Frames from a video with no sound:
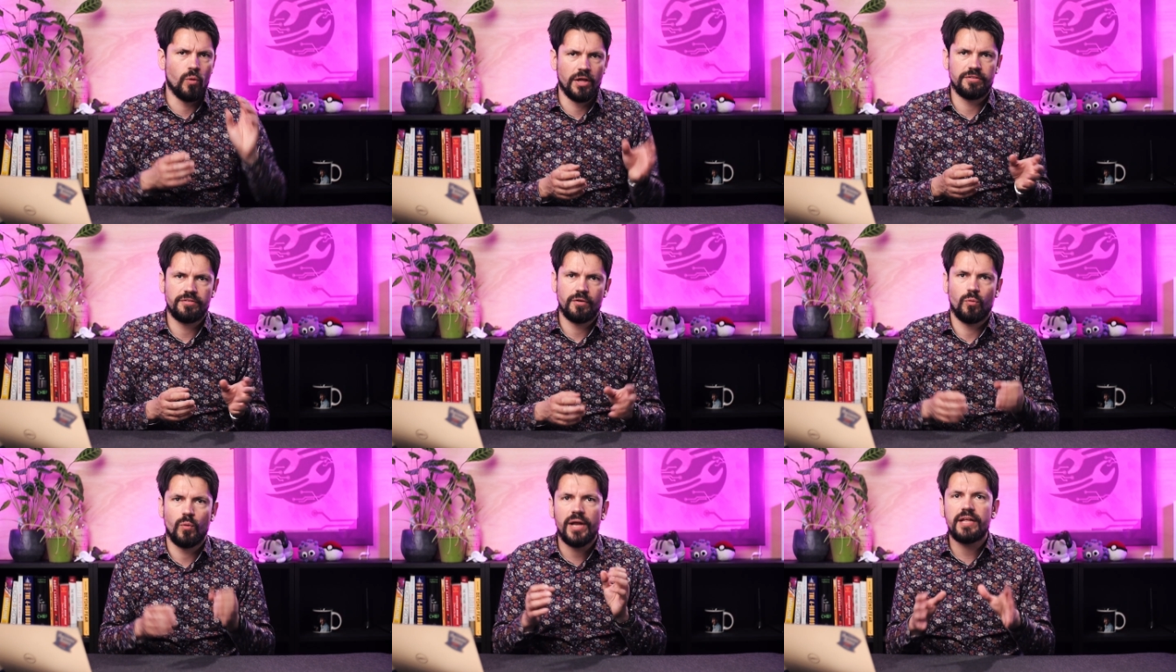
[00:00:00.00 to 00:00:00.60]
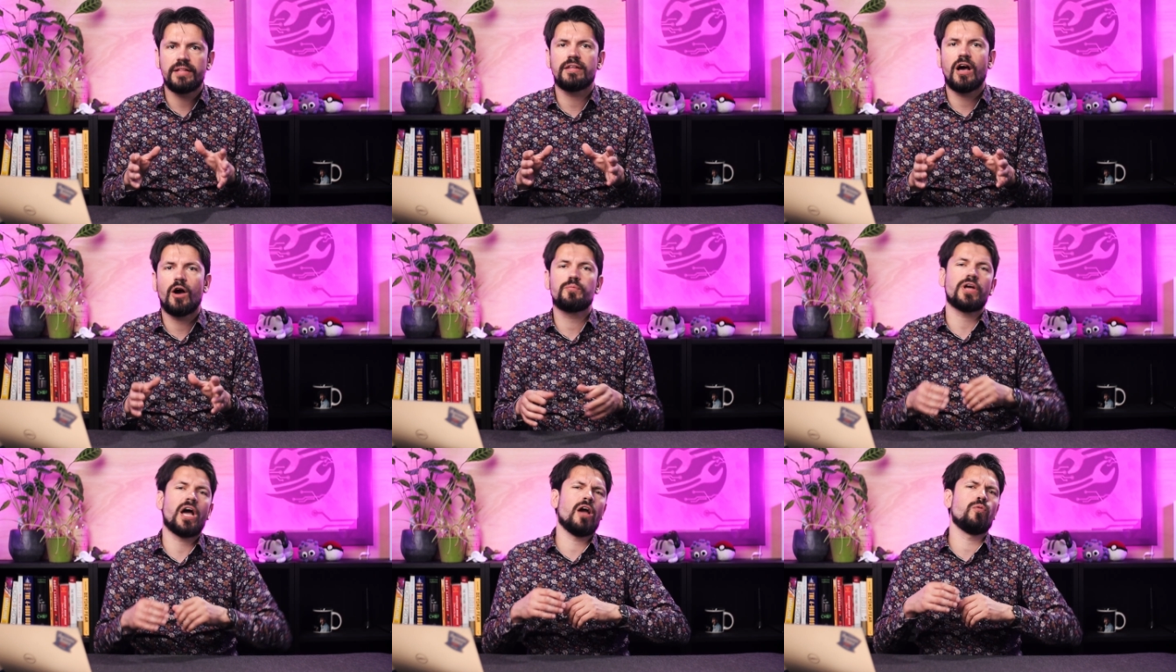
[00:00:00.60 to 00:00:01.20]
want. When in
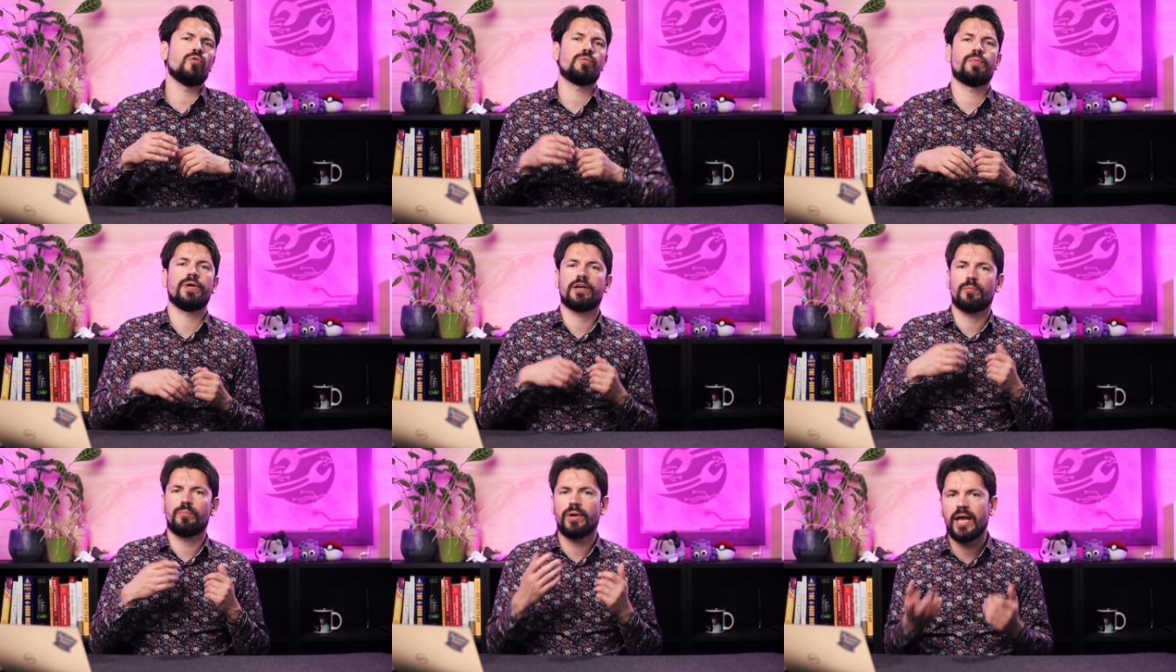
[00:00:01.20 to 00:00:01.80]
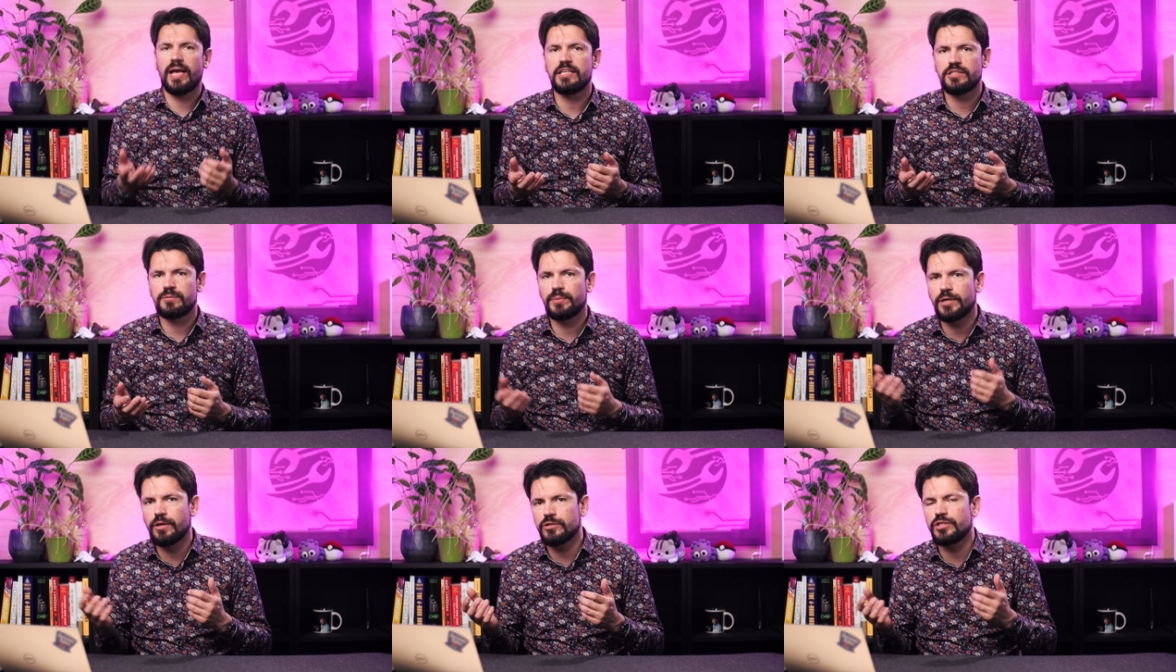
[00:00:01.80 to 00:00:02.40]
doubt, I would pick a page
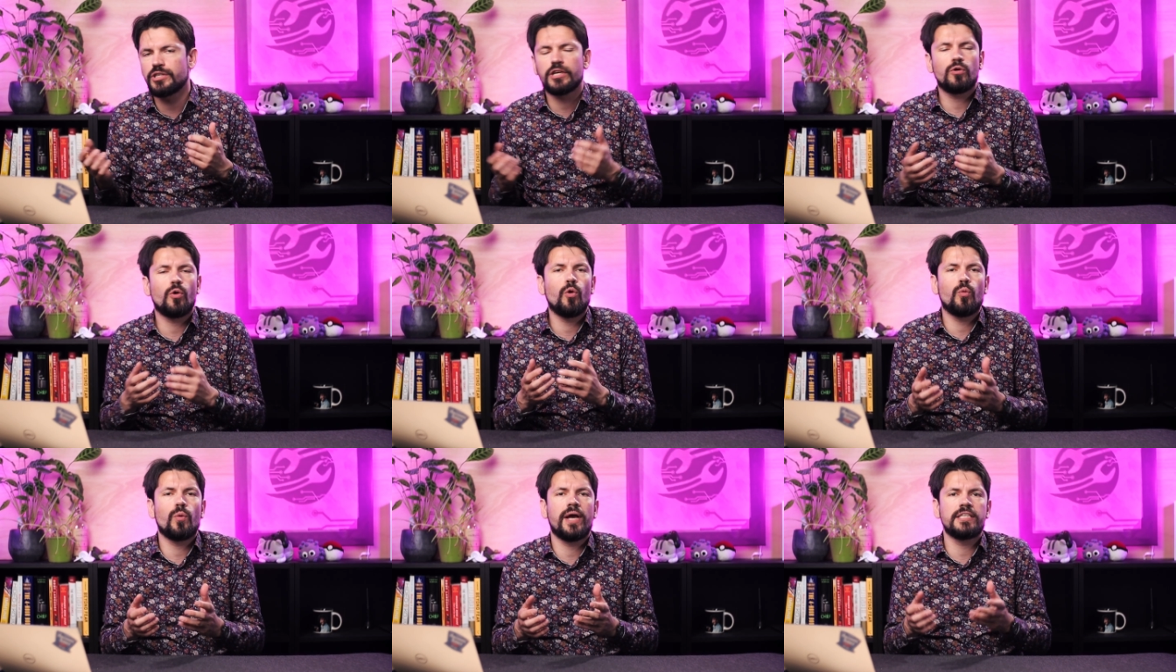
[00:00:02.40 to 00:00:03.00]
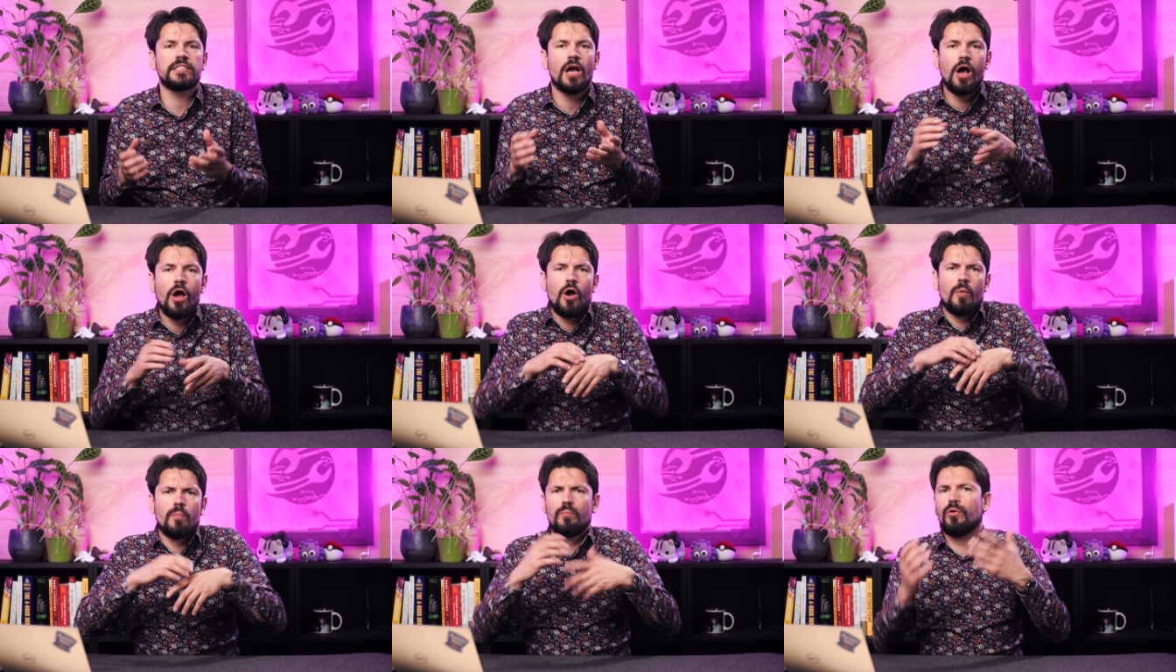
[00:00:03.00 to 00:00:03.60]
because you can always
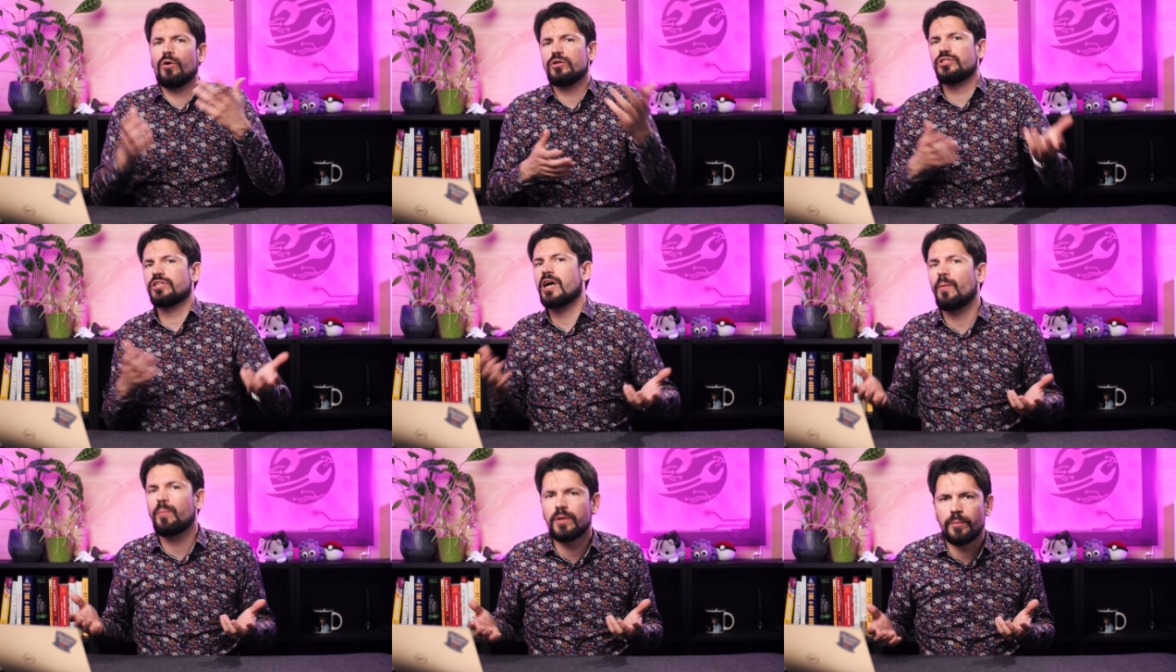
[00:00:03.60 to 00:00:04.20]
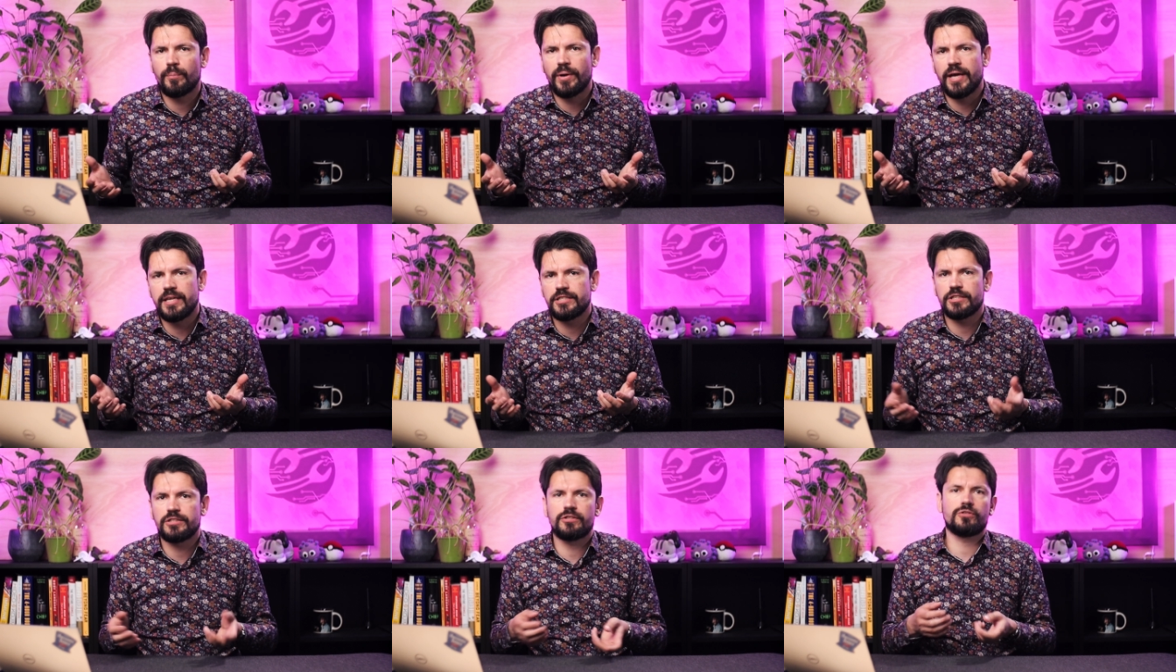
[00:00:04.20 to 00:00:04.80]
merge a couple of
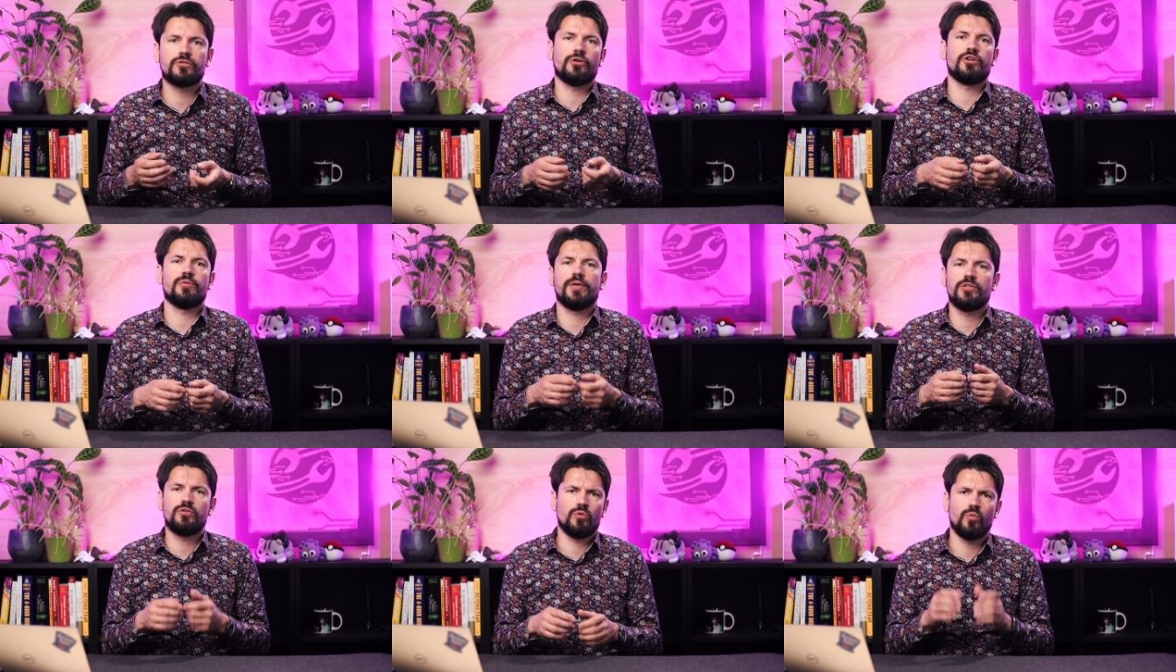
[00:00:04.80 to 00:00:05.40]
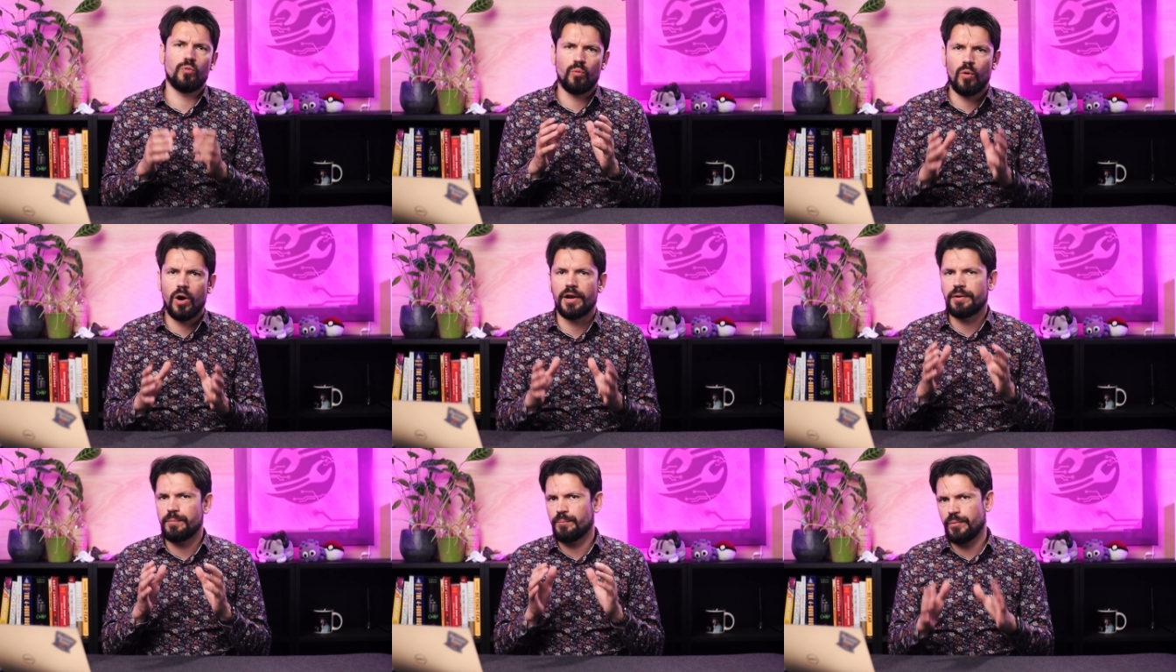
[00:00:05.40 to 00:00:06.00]
pages to turn them into
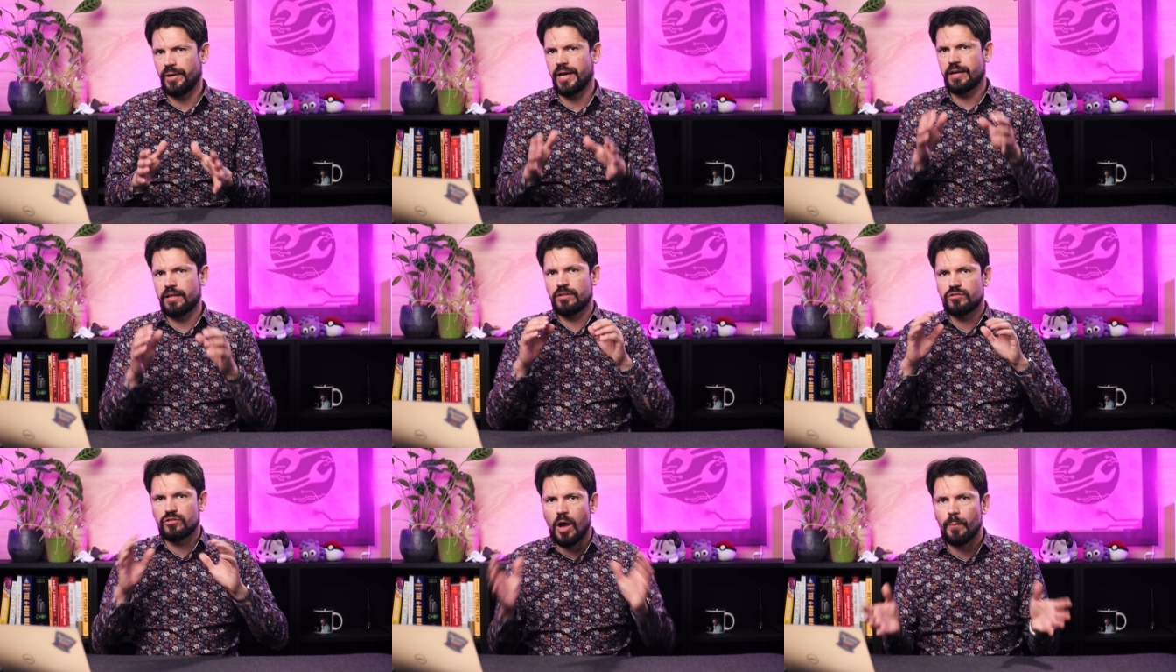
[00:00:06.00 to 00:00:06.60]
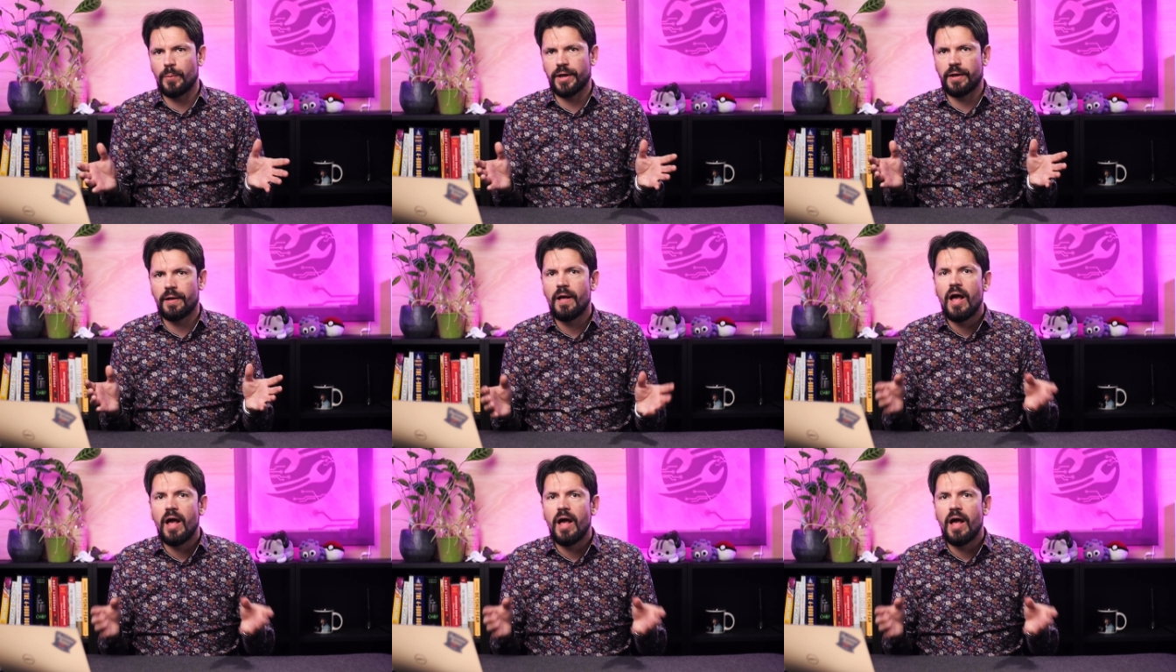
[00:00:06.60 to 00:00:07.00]
one big topic.